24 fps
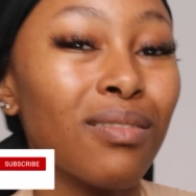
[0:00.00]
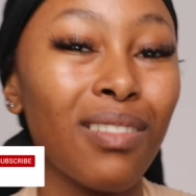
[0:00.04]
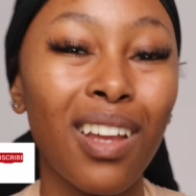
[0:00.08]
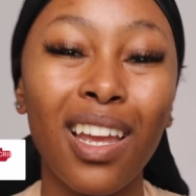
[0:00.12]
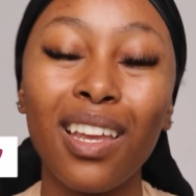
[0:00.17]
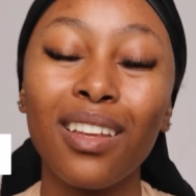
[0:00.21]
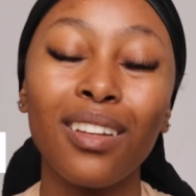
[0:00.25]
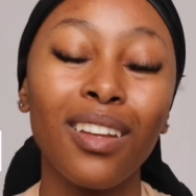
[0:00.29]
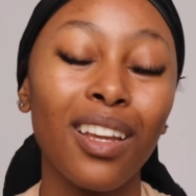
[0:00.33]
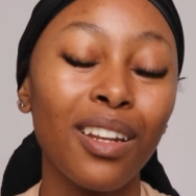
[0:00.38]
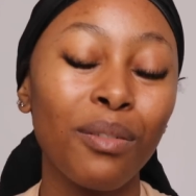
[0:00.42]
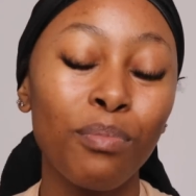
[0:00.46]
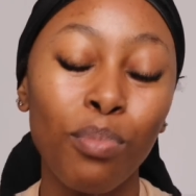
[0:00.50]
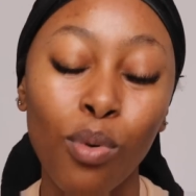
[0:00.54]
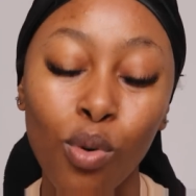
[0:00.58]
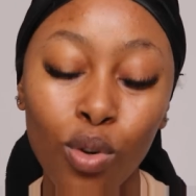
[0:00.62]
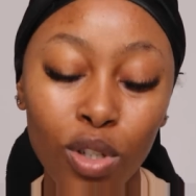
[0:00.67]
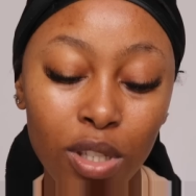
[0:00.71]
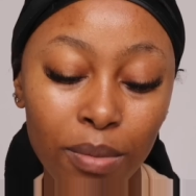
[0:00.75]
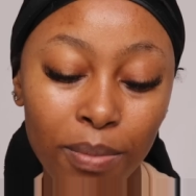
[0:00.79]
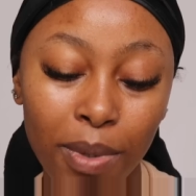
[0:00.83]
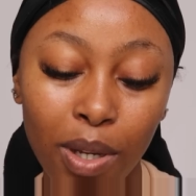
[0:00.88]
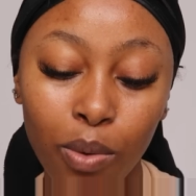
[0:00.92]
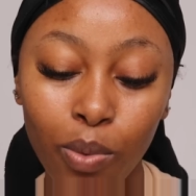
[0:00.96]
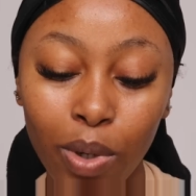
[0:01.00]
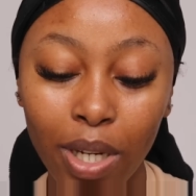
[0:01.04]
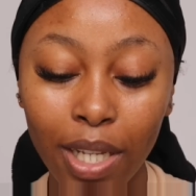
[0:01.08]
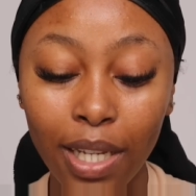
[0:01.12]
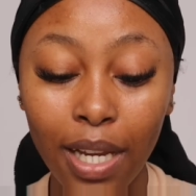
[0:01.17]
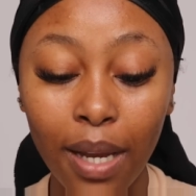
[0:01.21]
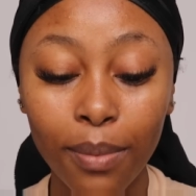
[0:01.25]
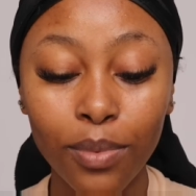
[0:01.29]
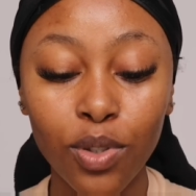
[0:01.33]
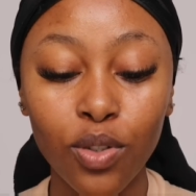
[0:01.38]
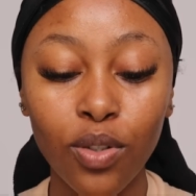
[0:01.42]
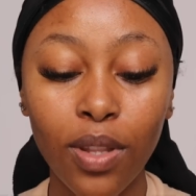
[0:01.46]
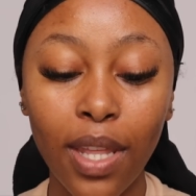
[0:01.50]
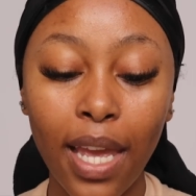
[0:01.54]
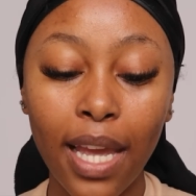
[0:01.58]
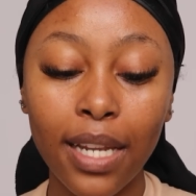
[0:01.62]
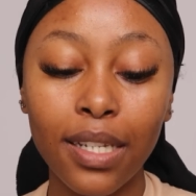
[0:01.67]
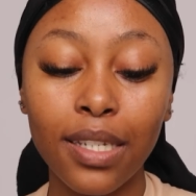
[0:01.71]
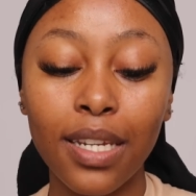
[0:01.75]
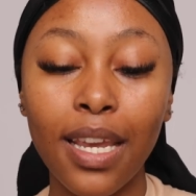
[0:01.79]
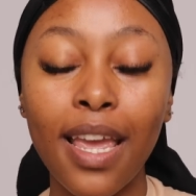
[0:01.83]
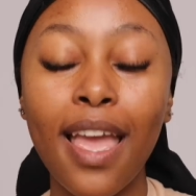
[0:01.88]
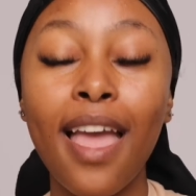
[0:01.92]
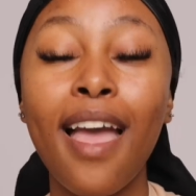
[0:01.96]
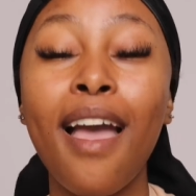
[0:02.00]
It bores me when it comes to that.